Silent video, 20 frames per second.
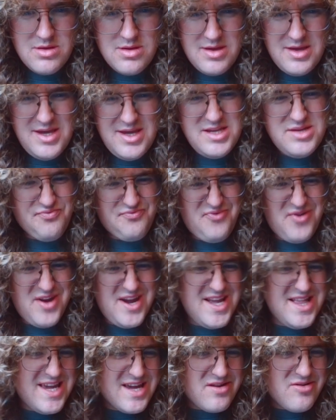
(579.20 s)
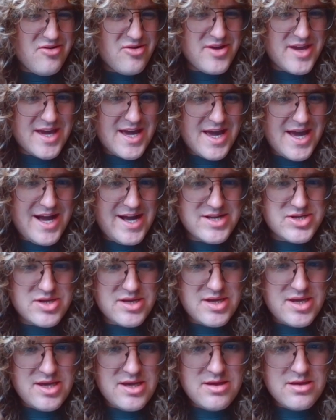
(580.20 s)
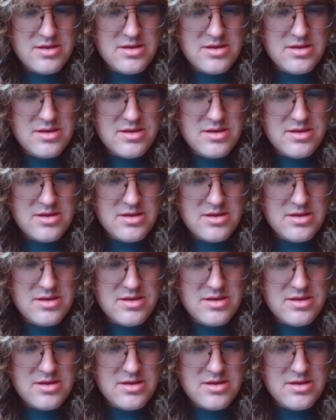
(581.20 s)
Is really annoying, actually.